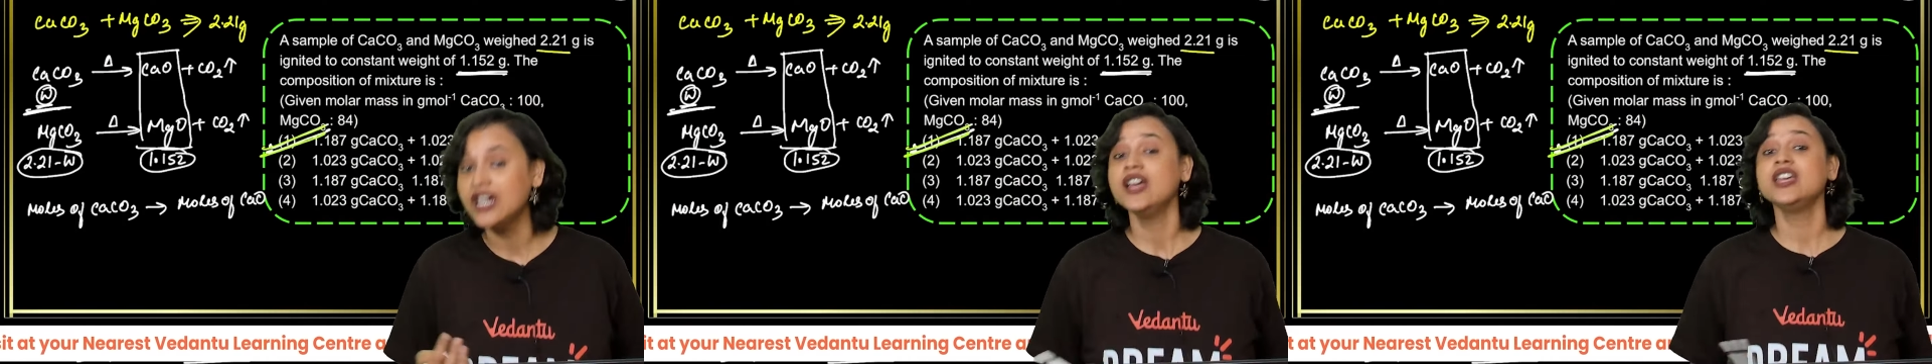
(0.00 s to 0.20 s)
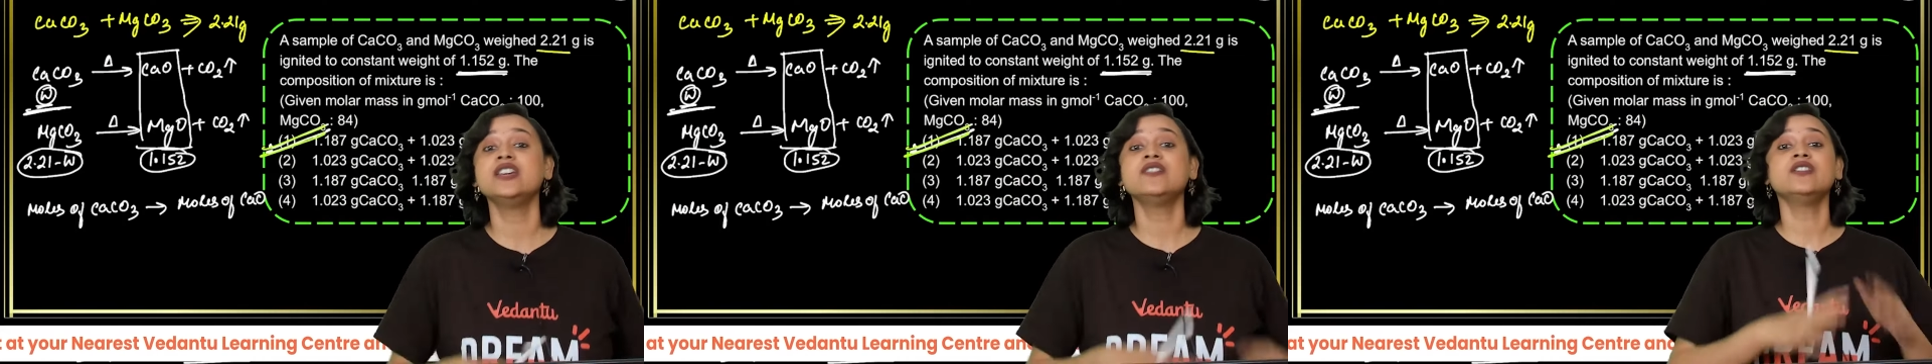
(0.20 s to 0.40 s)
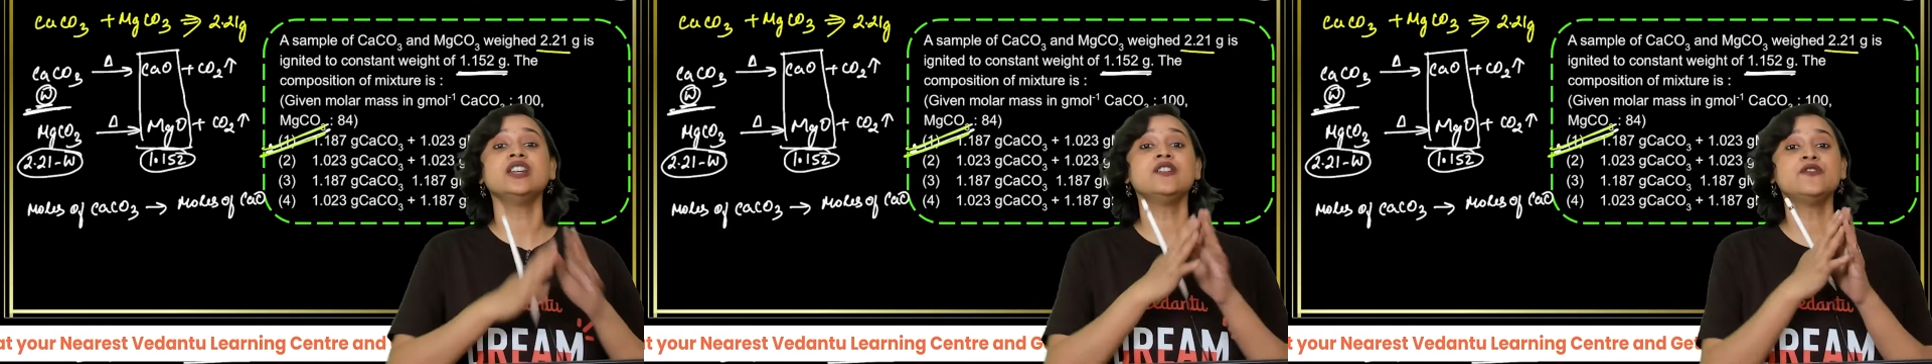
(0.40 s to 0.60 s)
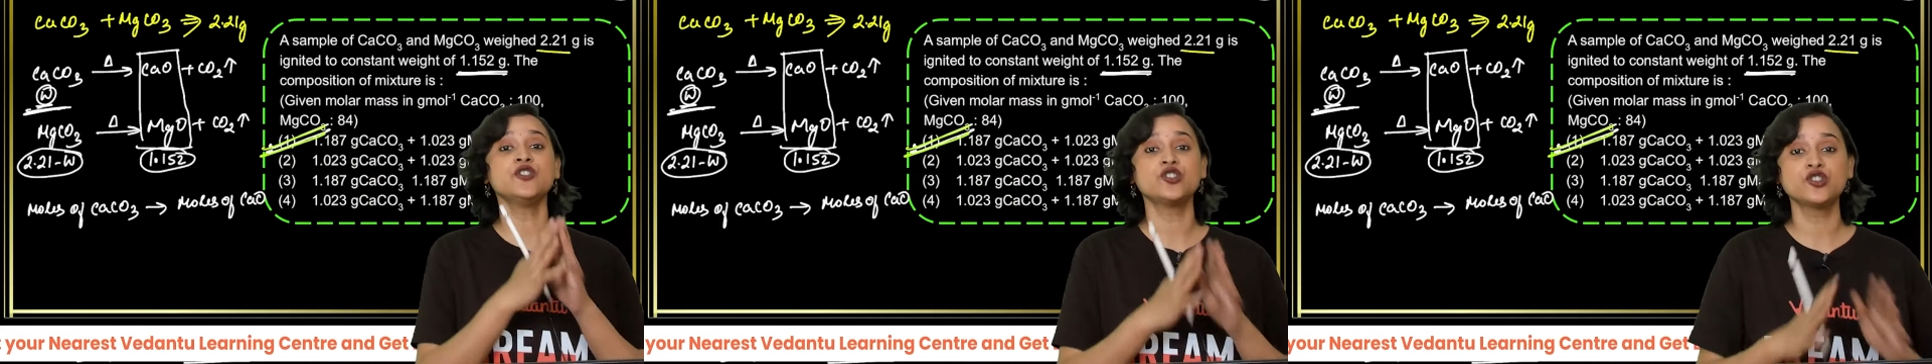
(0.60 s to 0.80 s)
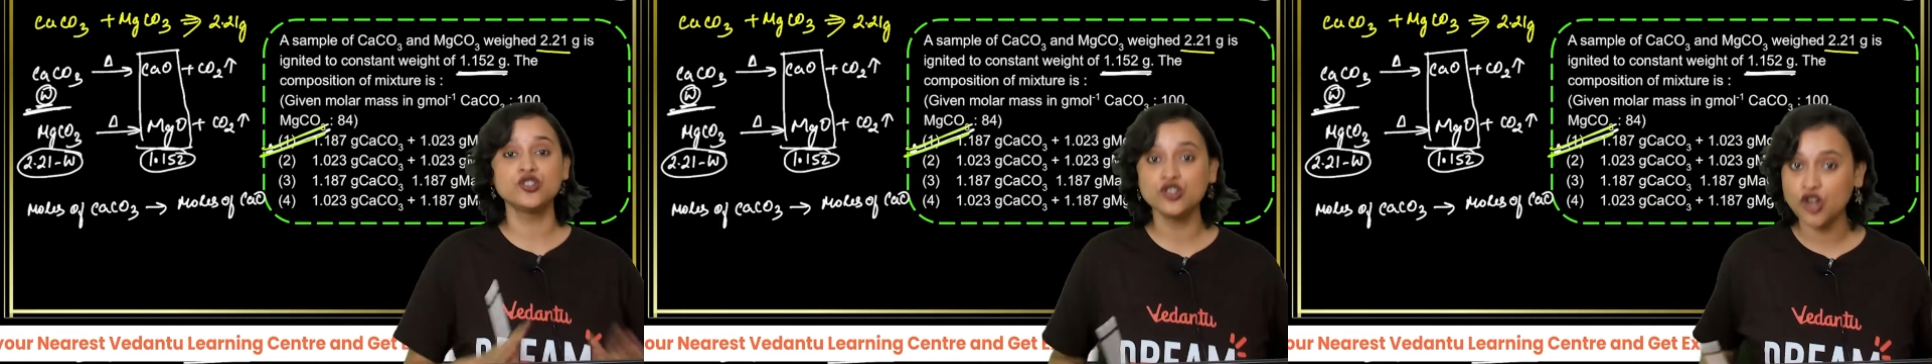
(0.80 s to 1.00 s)
even if
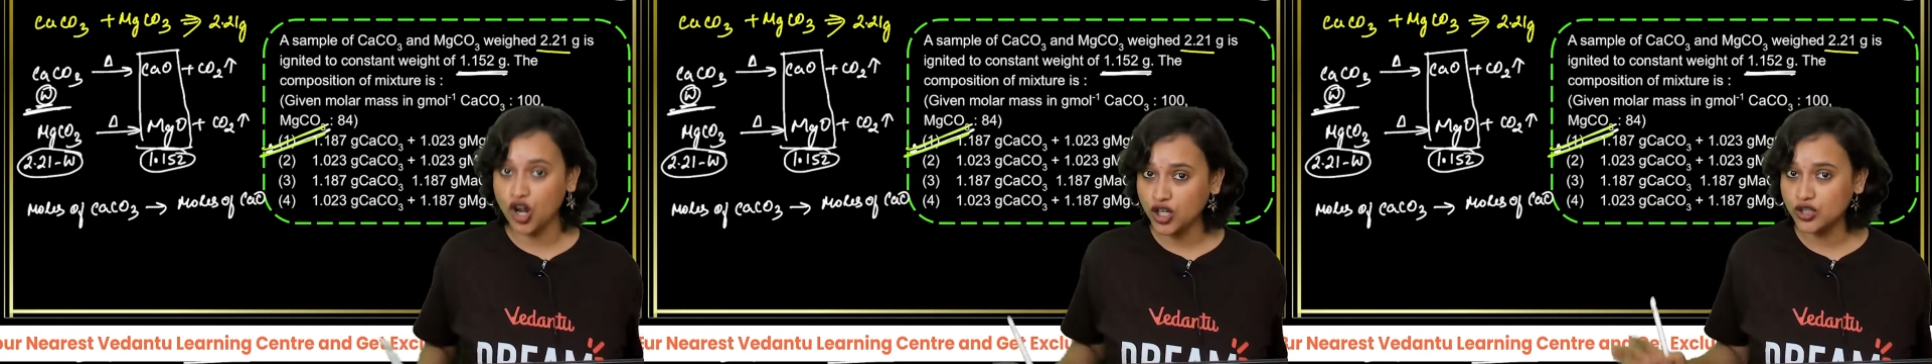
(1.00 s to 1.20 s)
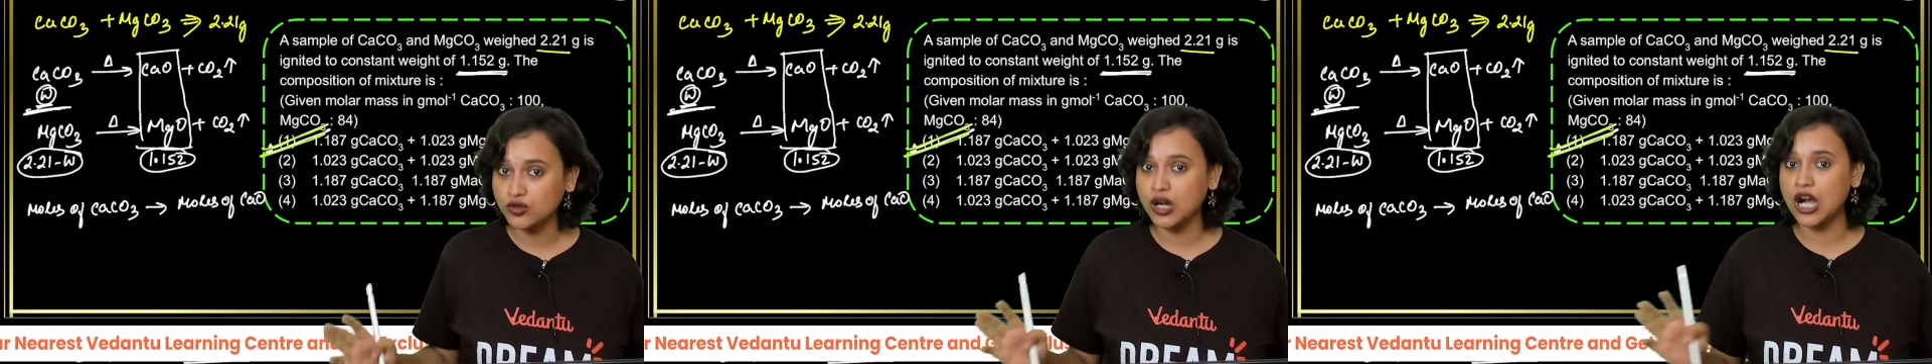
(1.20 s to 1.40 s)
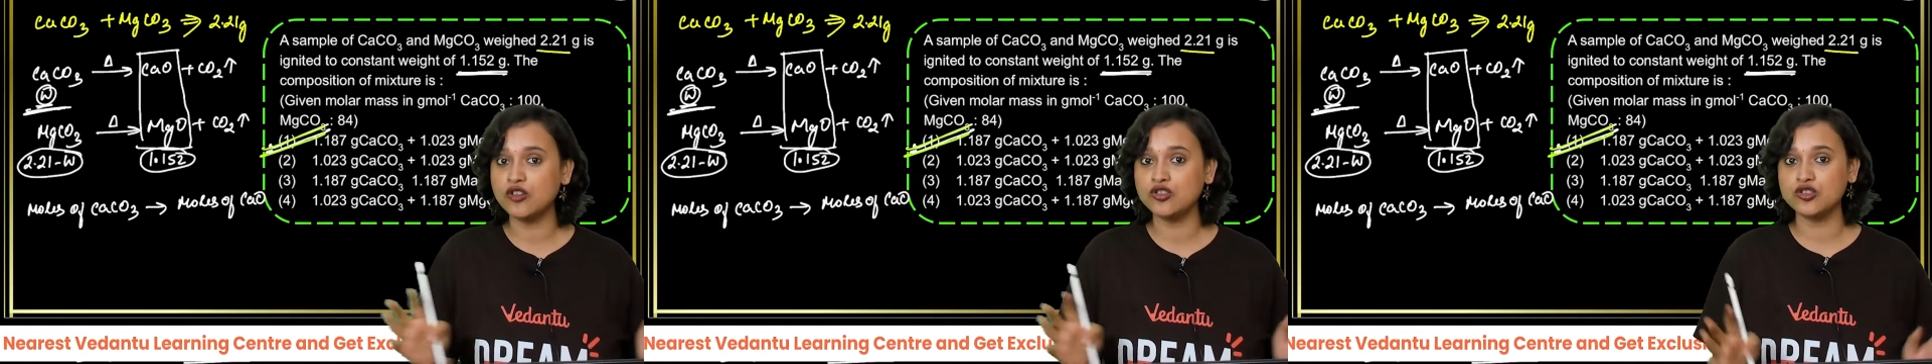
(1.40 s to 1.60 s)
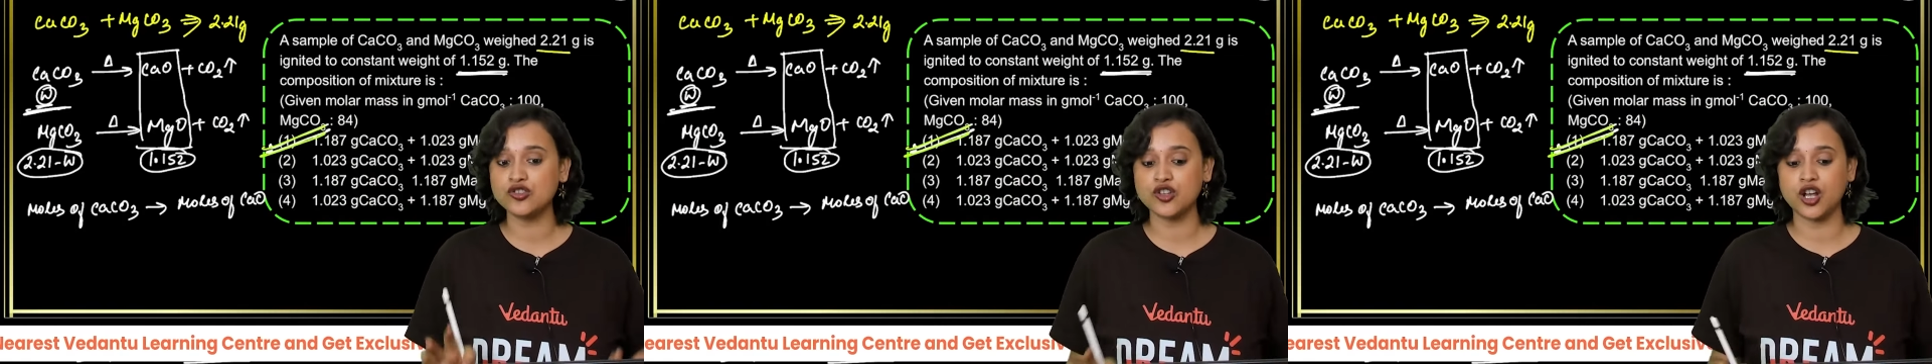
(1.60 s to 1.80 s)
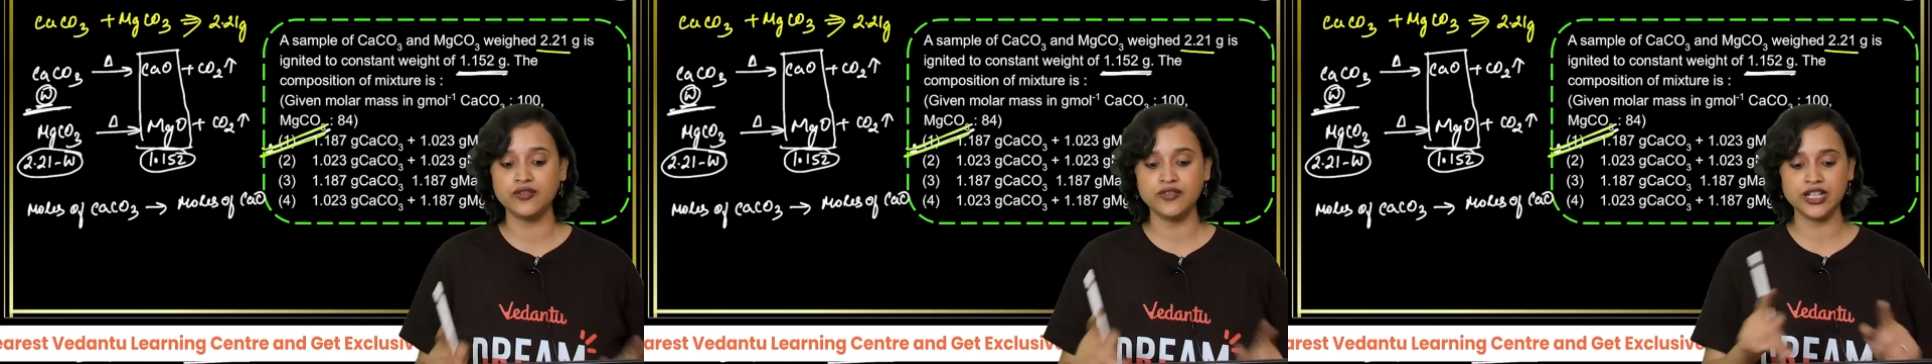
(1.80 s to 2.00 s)
you do not know how to
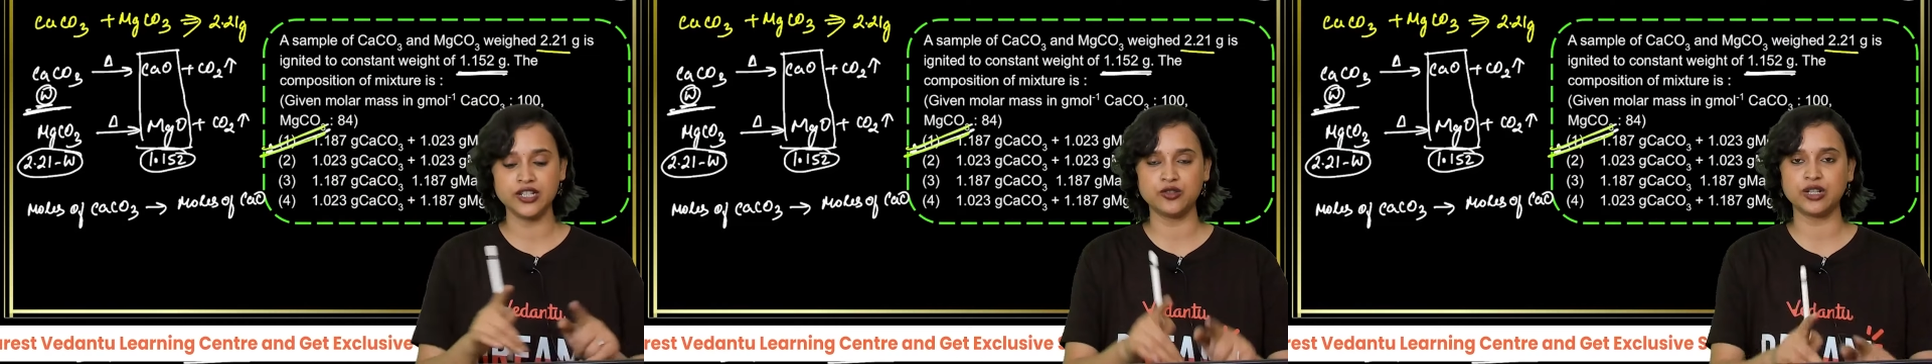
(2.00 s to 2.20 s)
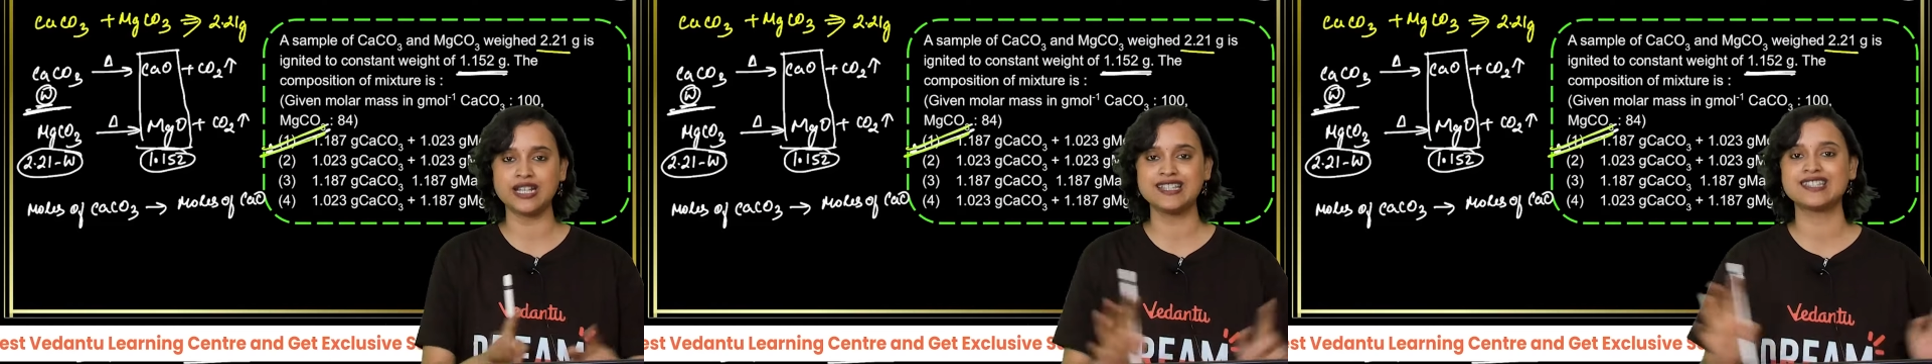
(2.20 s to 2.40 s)
solve it you can